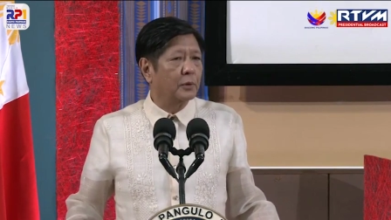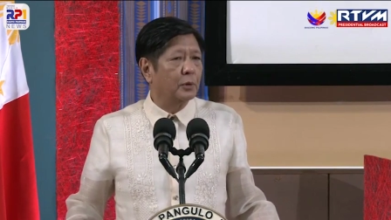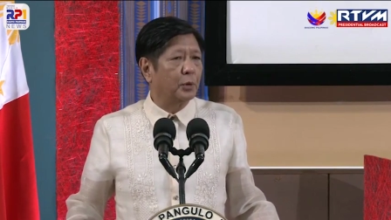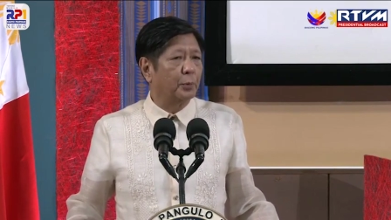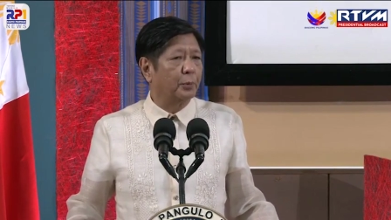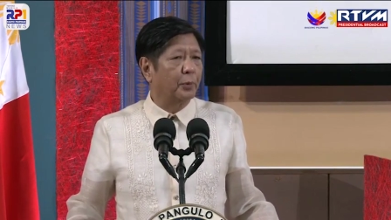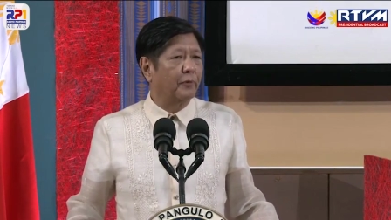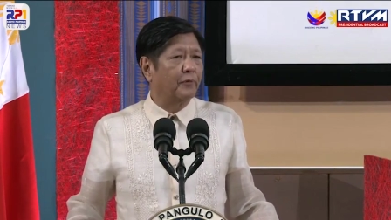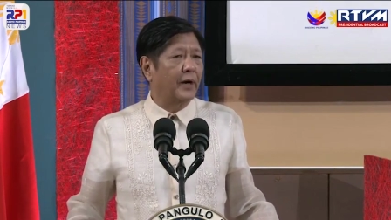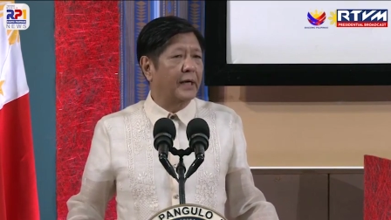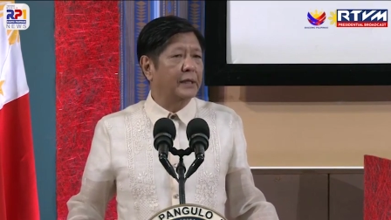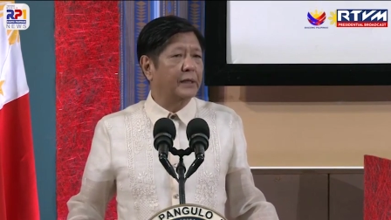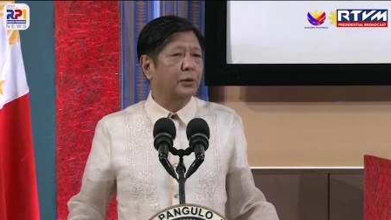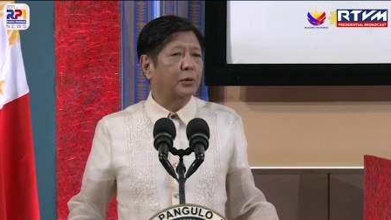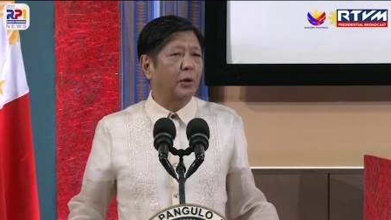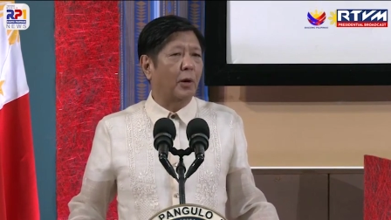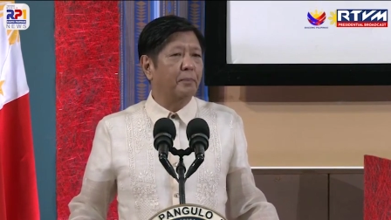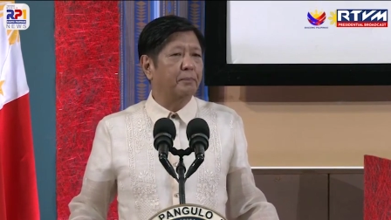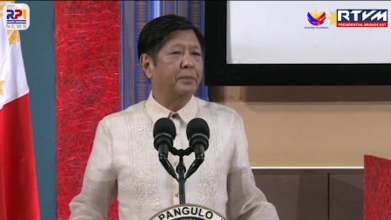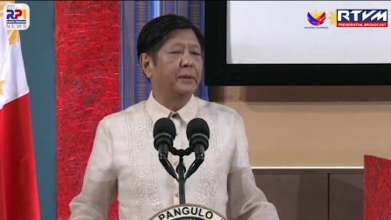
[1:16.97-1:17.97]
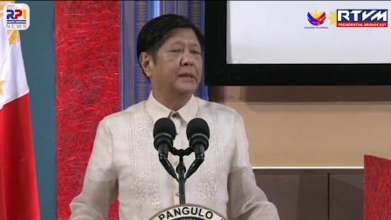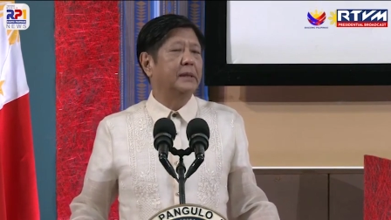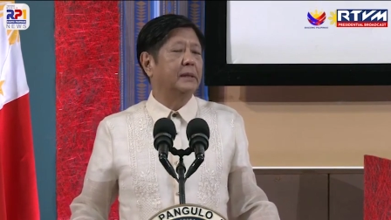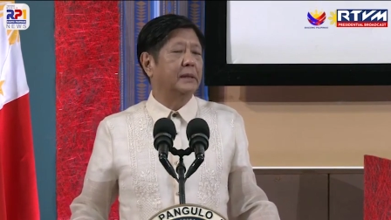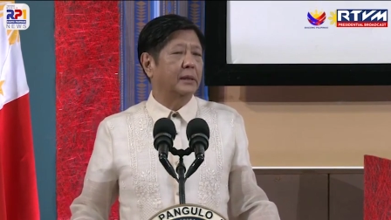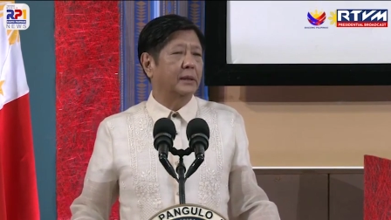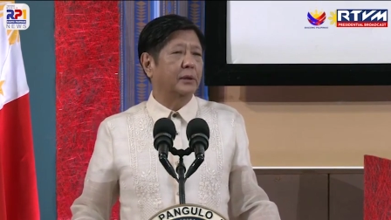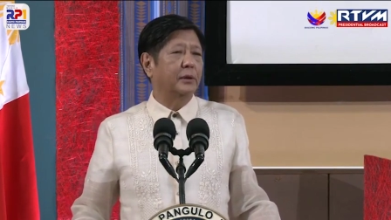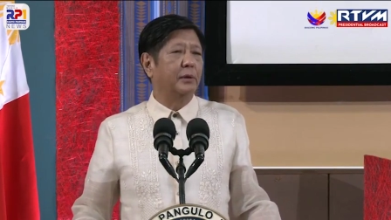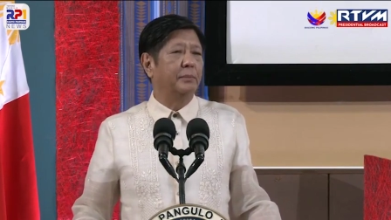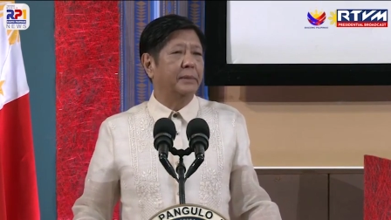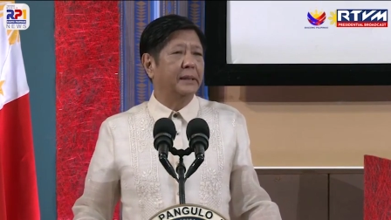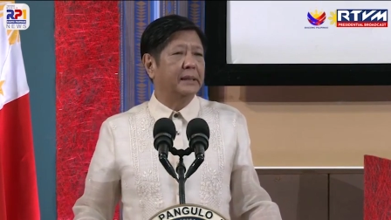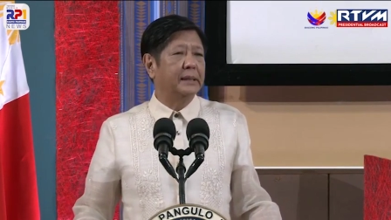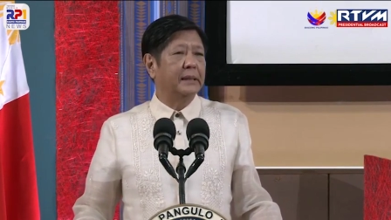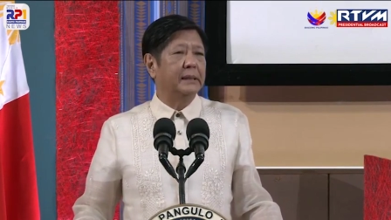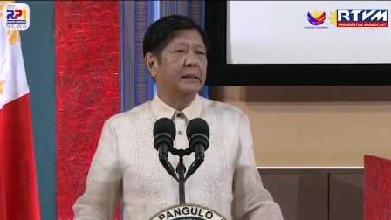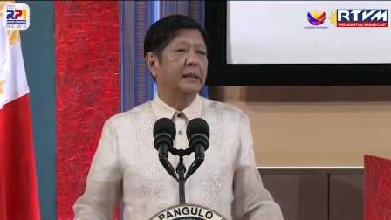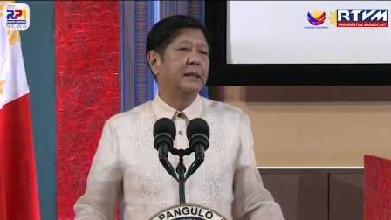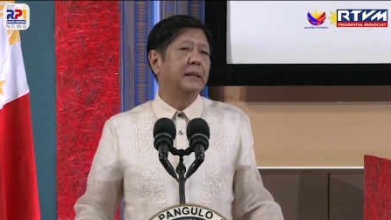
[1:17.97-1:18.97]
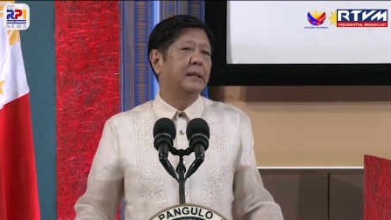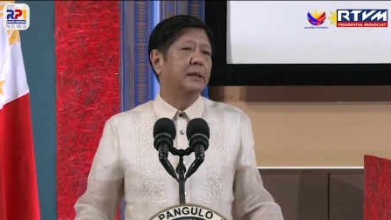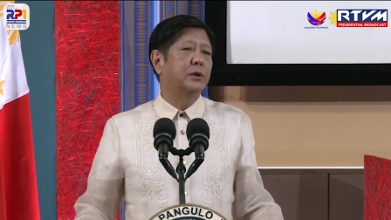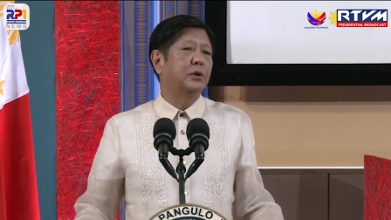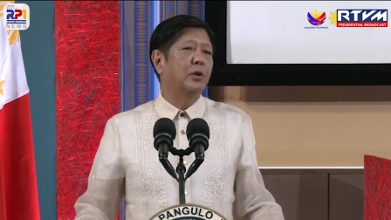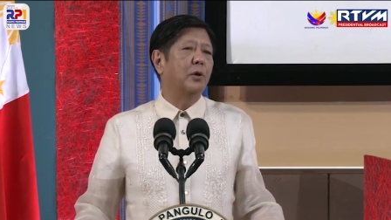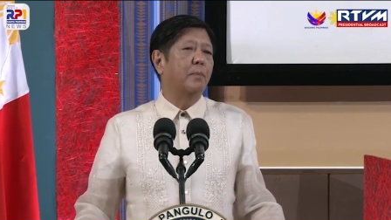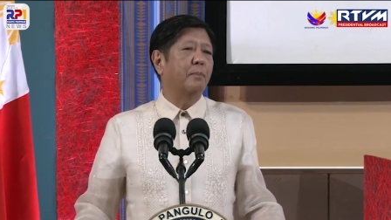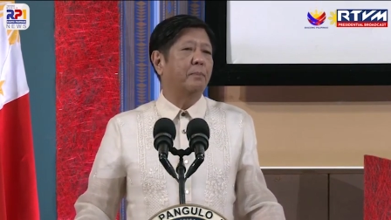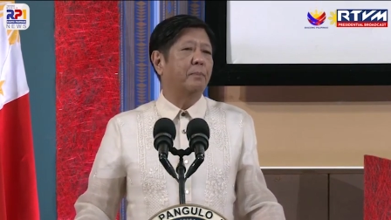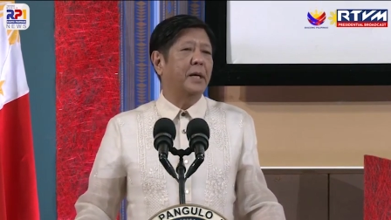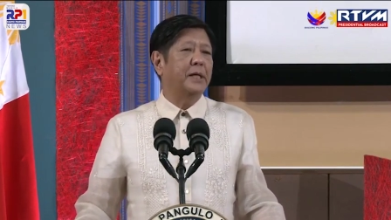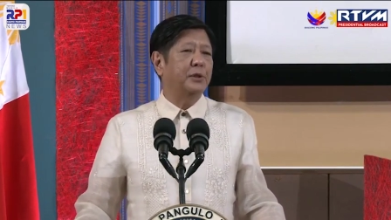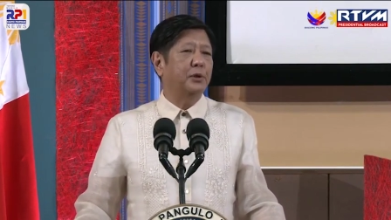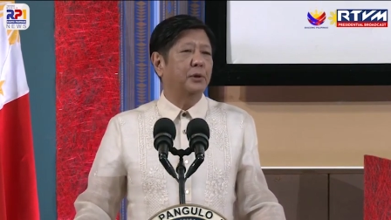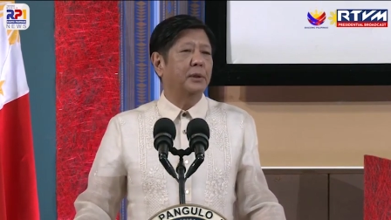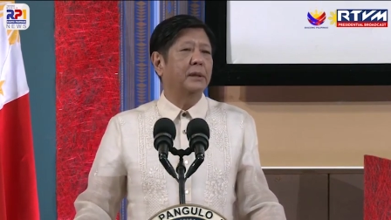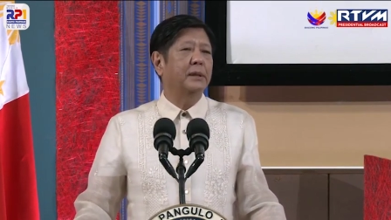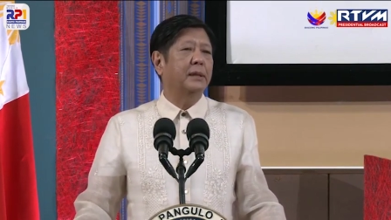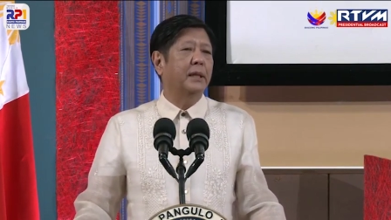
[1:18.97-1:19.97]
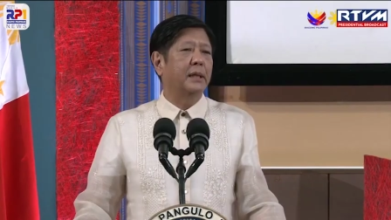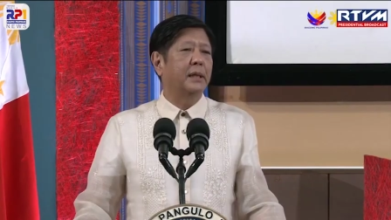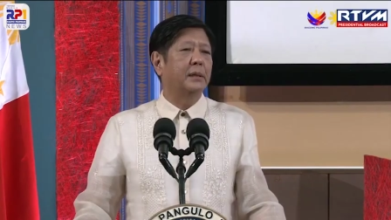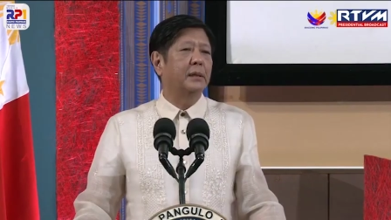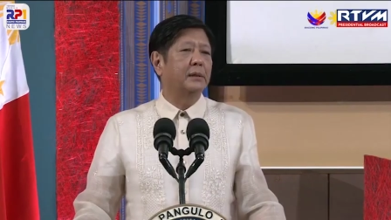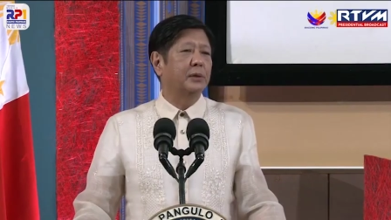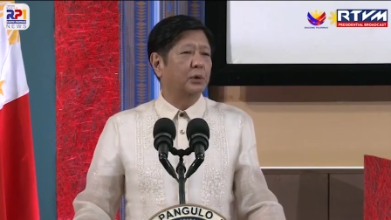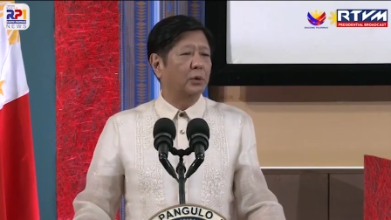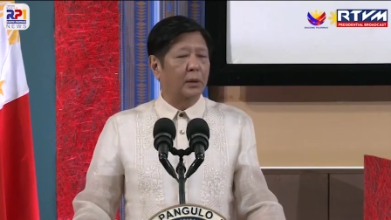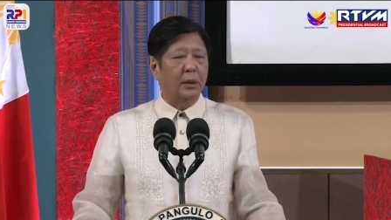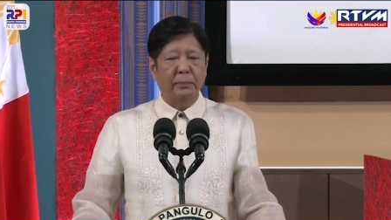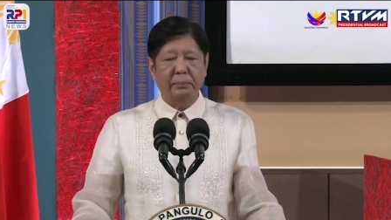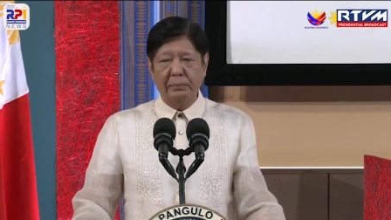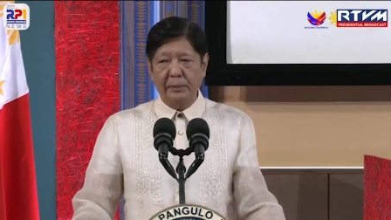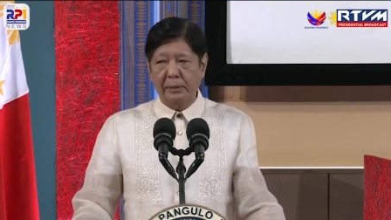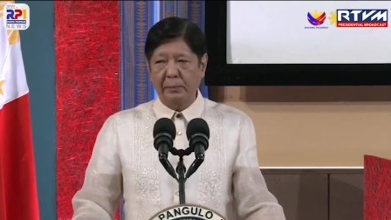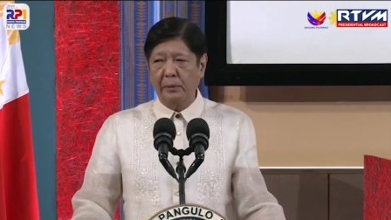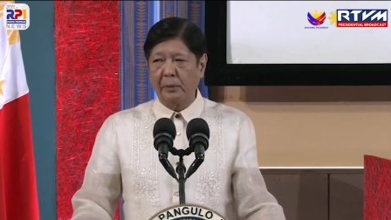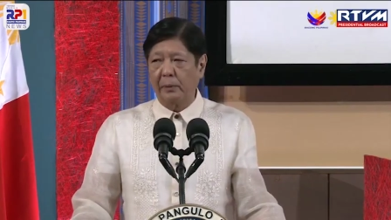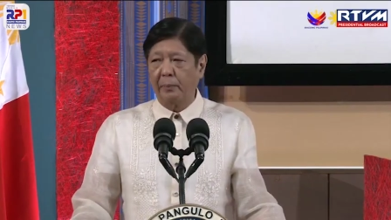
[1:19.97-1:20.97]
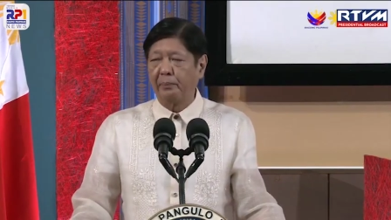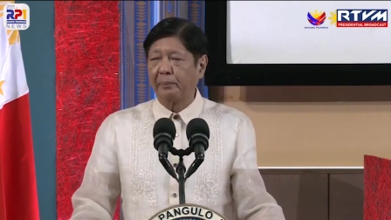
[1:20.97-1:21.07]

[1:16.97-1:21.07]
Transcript: to provide competent, committed, and compassionate care to our people.